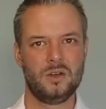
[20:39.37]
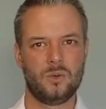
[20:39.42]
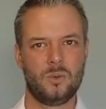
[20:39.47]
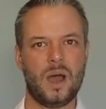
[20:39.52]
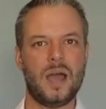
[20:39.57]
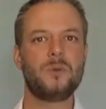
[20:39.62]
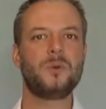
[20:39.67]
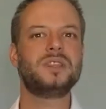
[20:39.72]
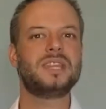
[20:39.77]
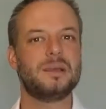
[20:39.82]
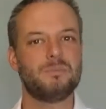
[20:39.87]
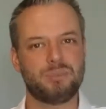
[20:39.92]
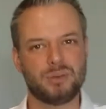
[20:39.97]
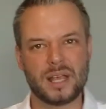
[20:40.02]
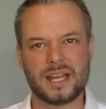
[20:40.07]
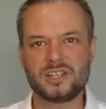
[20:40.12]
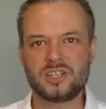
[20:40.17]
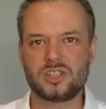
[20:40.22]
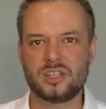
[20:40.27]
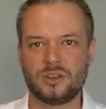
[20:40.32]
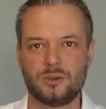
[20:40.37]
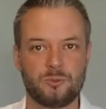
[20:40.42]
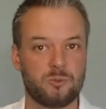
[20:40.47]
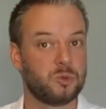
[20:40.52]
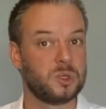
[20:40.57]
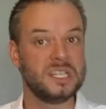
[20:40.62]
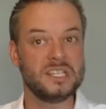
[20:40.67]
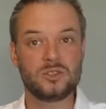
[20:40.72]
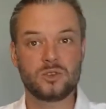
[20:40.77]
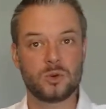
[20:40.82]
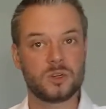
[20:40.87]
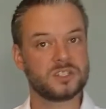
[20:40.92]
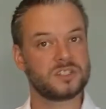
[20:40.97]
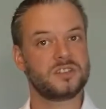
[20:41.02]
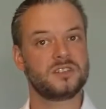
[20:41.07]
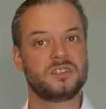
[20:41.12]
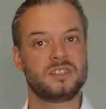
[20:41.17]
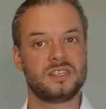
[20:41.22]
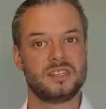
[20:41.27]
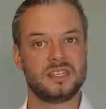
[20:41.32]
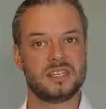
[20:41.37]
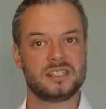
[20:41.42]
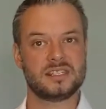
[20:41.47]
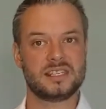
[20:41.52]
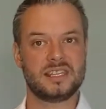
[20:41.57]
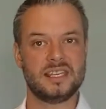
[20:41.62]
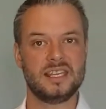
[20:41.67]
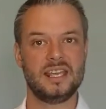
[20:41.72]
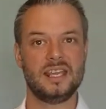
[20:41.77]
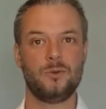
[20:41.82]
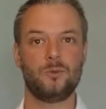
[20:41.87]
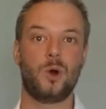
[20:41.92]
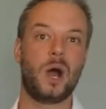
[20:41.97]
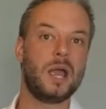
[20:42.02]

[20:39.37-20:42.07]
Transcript: Why would they pledge their resources to this king?